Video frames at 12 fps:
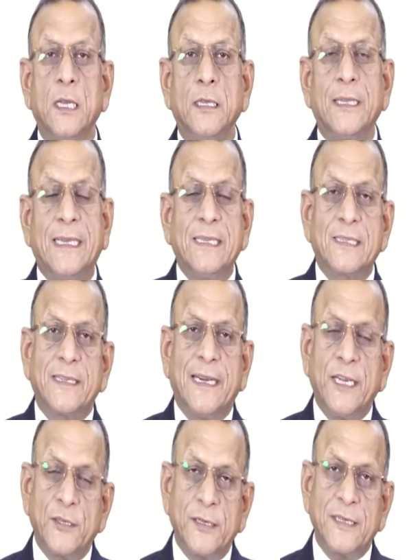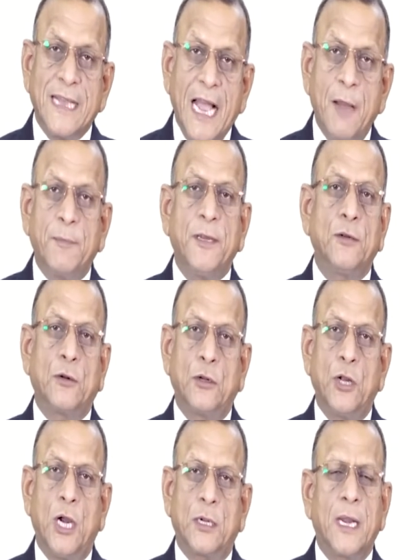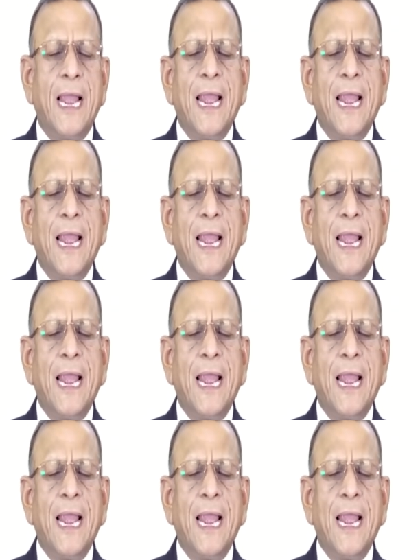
The installation is happening or not.